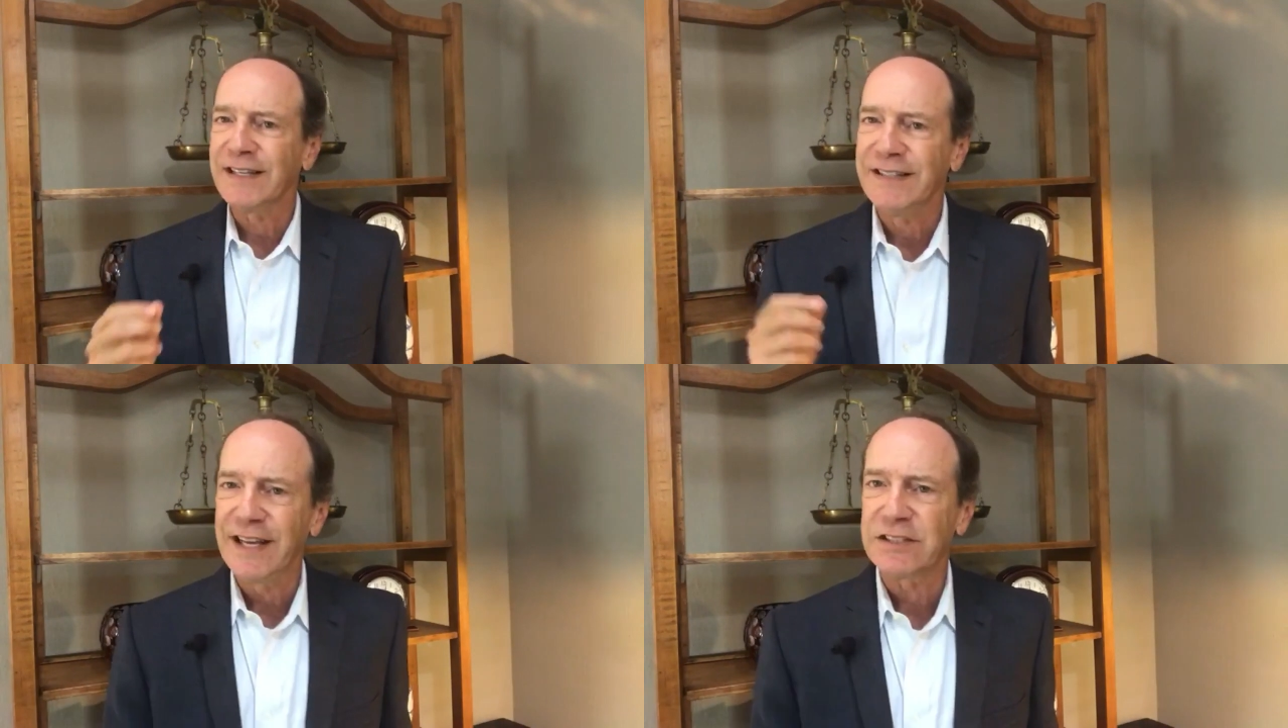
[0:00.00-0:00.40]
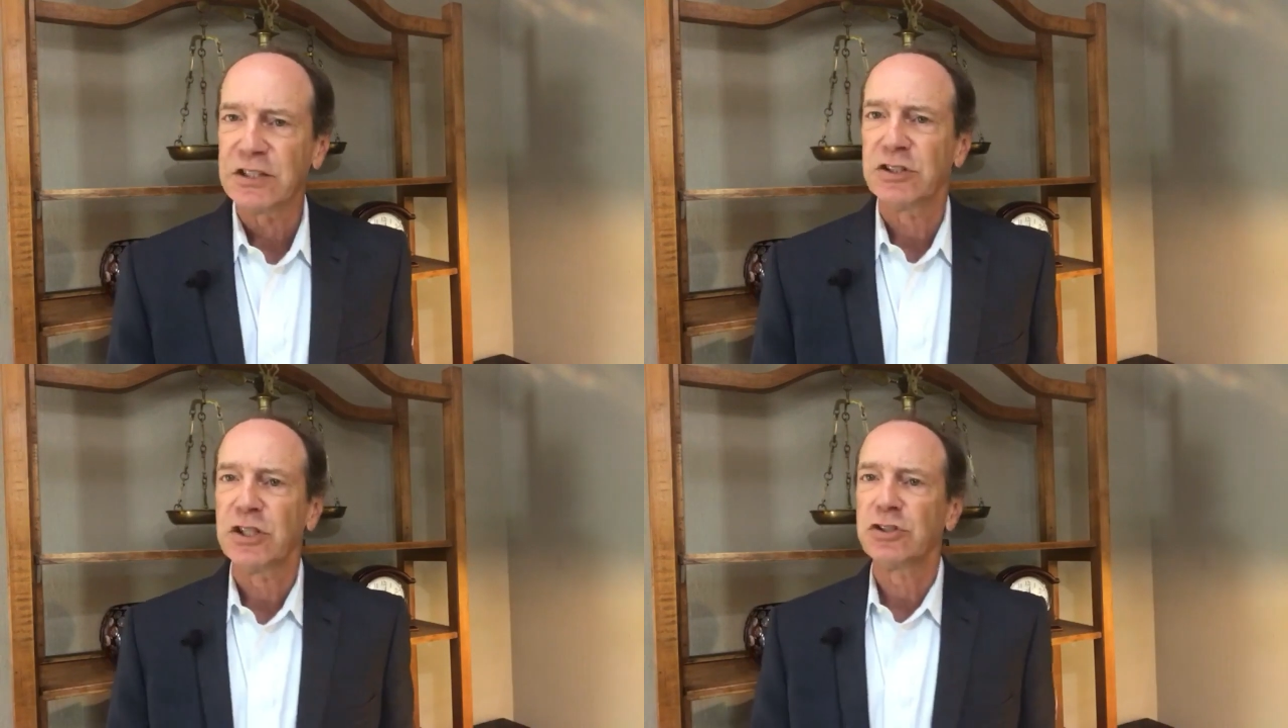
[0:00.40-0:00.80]
at
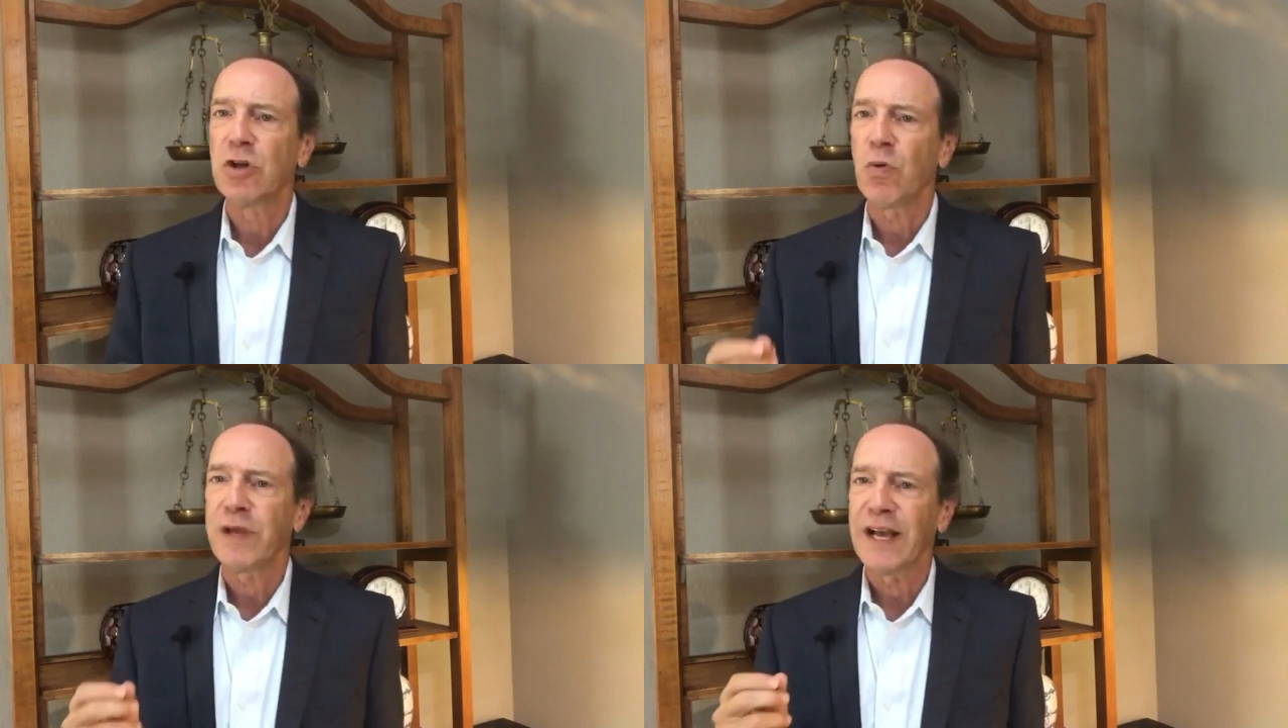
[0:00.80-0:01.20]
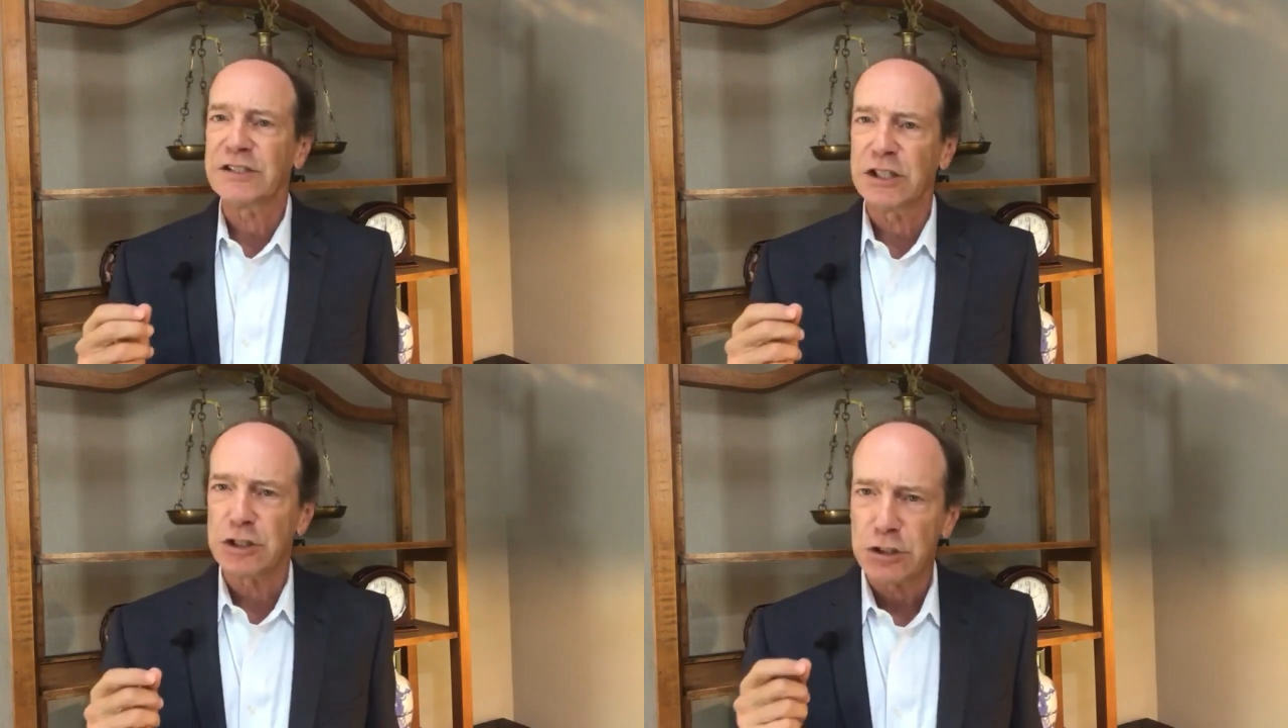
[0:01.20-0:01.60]
distances. Don't
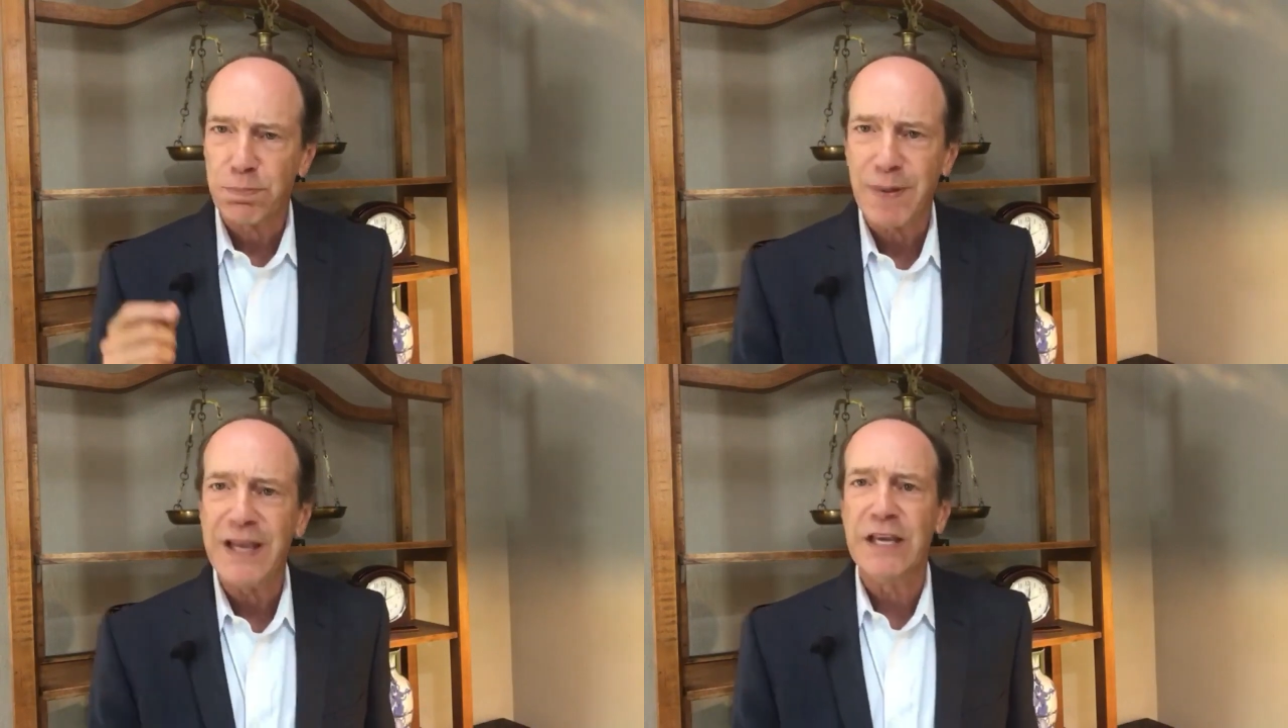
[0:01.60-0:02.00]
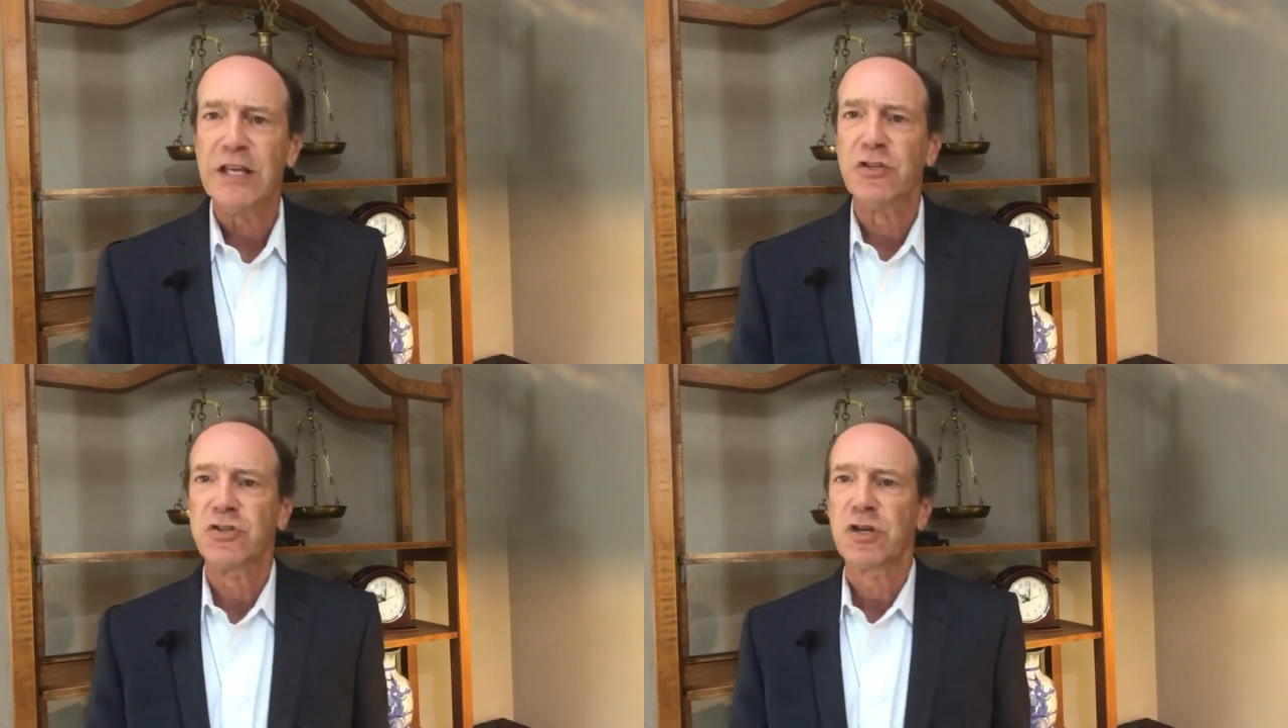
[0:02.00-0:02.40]
guess at
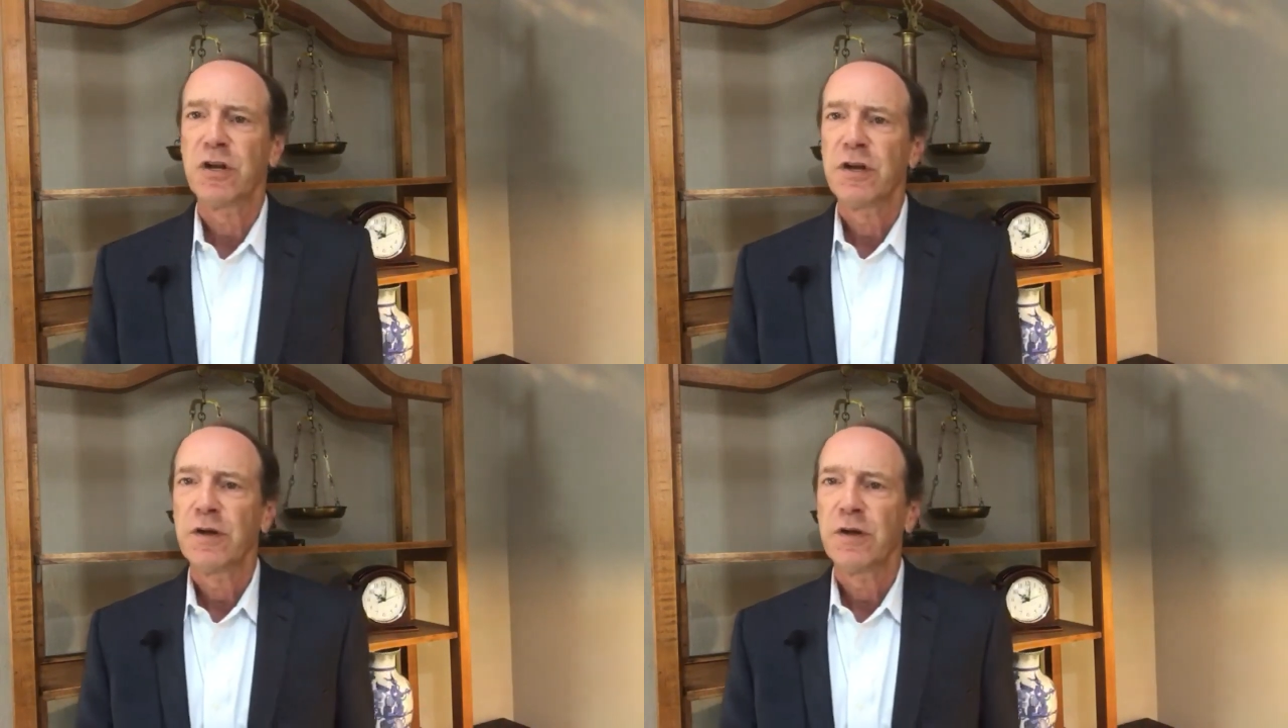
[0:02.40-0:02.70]
speeds.